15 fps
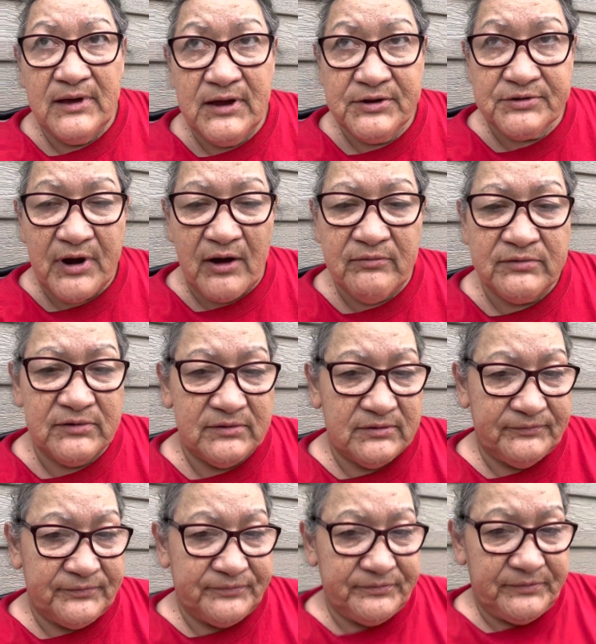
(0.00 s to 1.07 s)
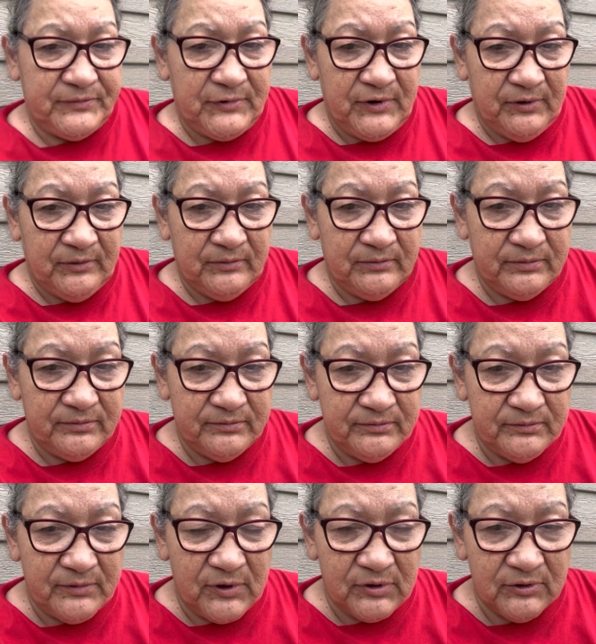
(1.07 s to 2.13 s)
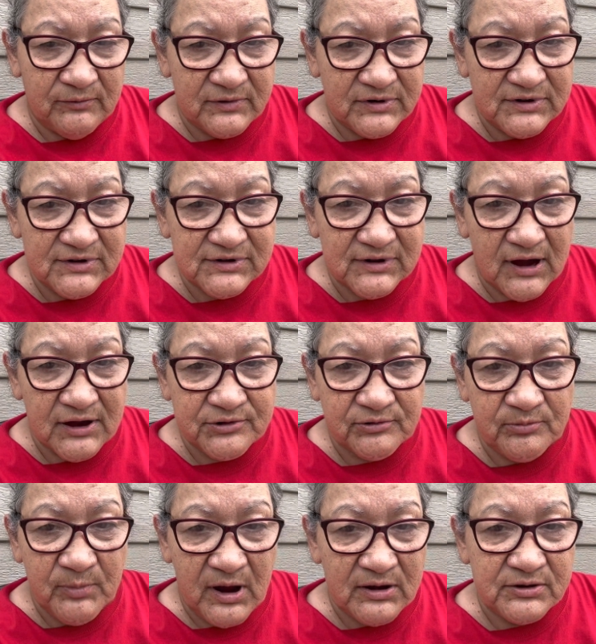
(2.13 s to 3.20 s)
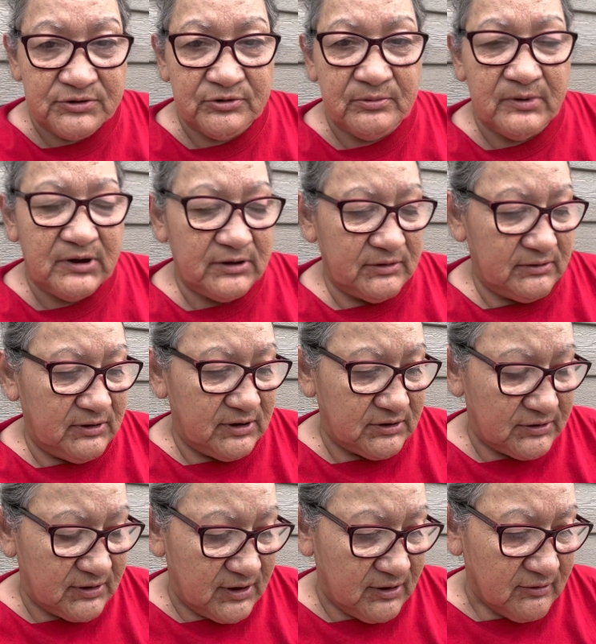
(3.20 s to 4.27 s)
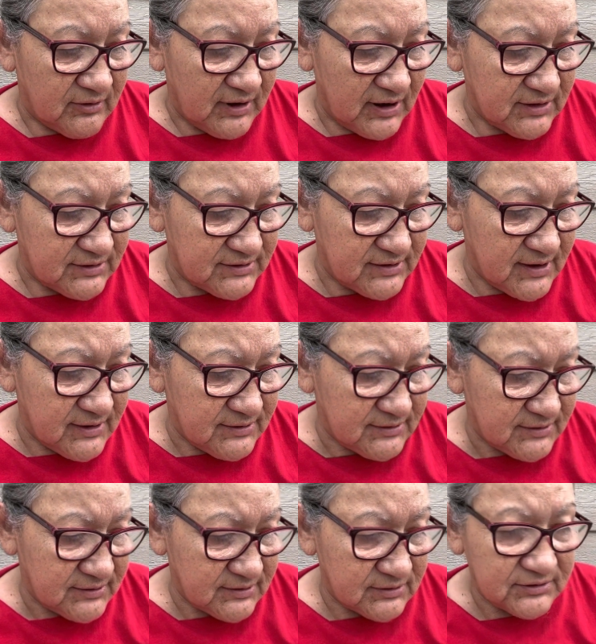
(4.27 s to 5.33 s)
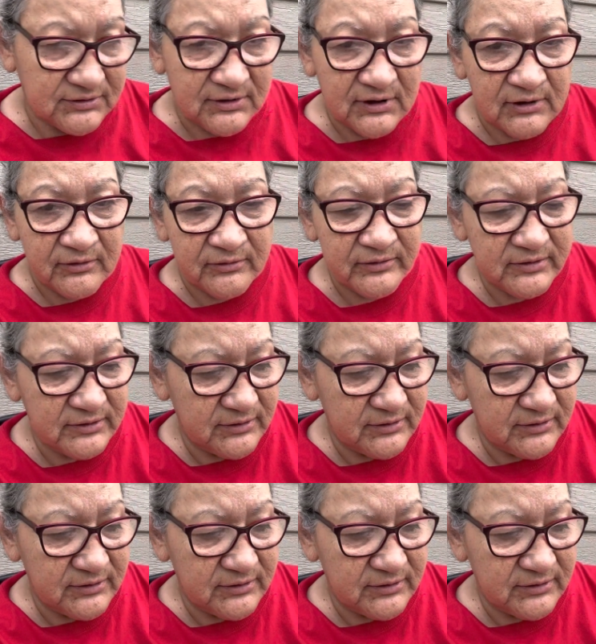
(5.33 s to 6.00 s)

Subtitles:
traveled, you know, all over Saskatchewan, Manitoba, into the United States, to the north.